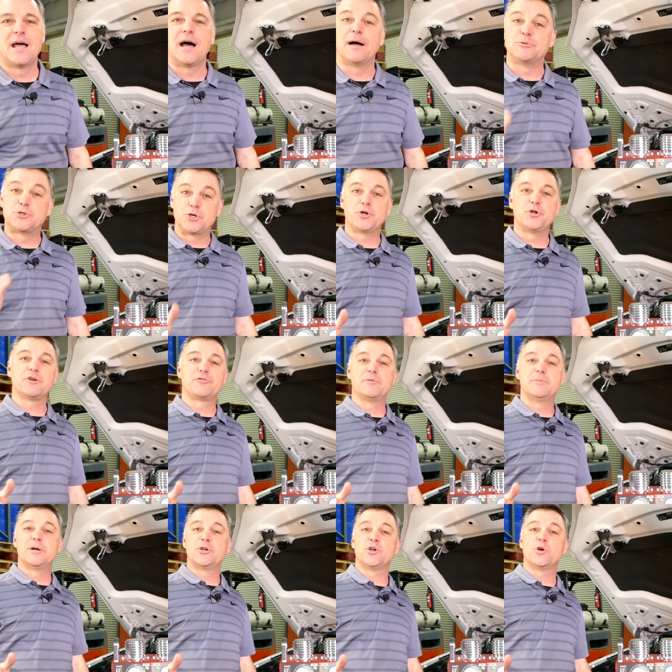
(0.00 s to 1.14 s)
I'm sure you're
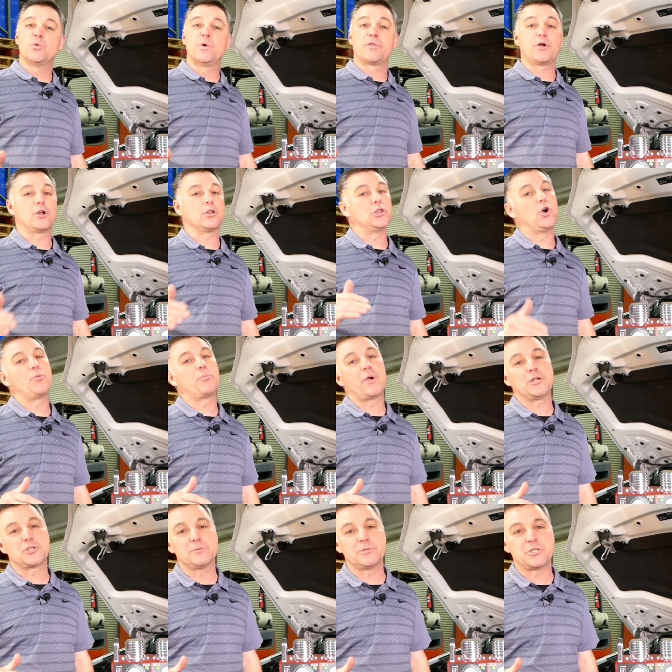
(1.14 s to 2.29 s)
familiar with our
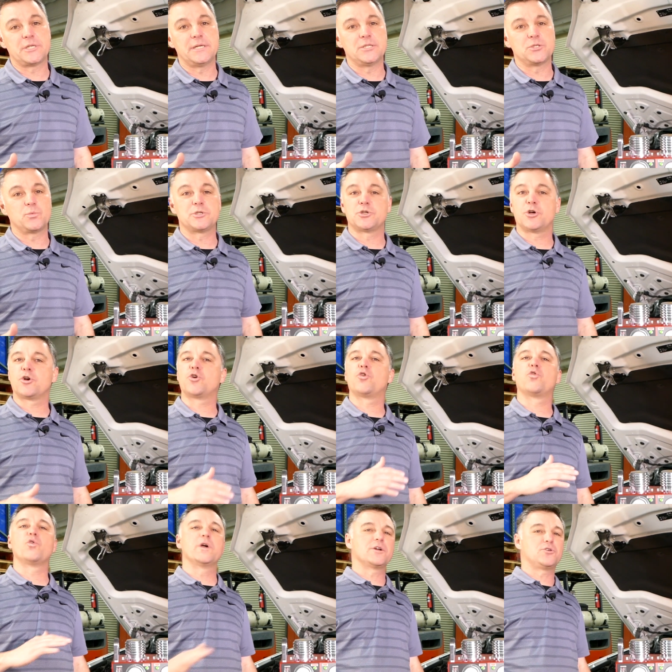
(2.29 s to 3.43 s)
low-pressure machines, which are
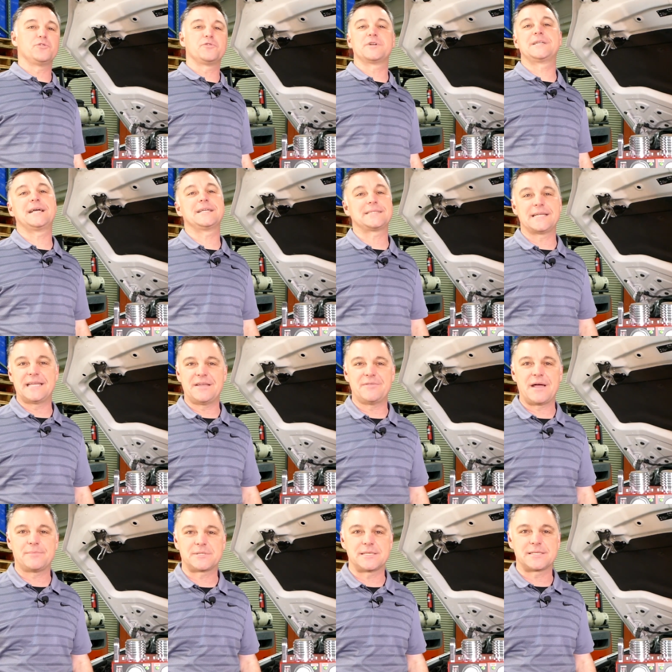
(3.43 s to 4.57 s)
critical for testing
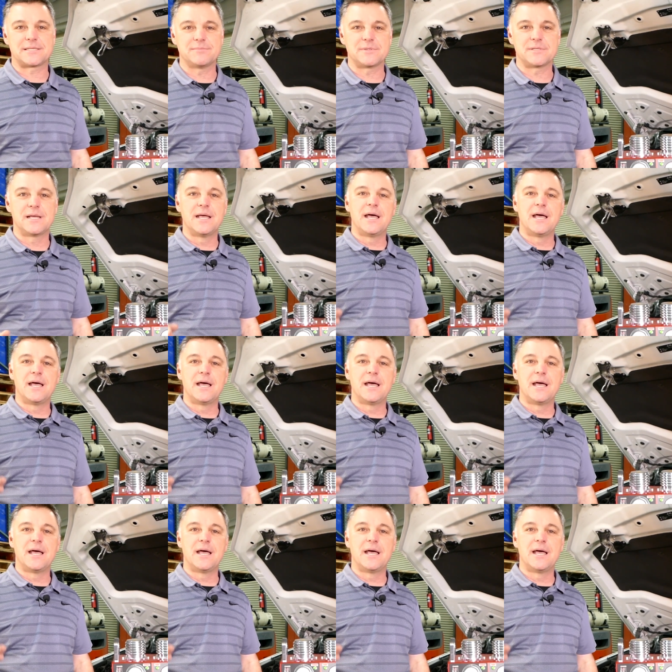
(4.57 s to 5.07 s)
EVAP systems.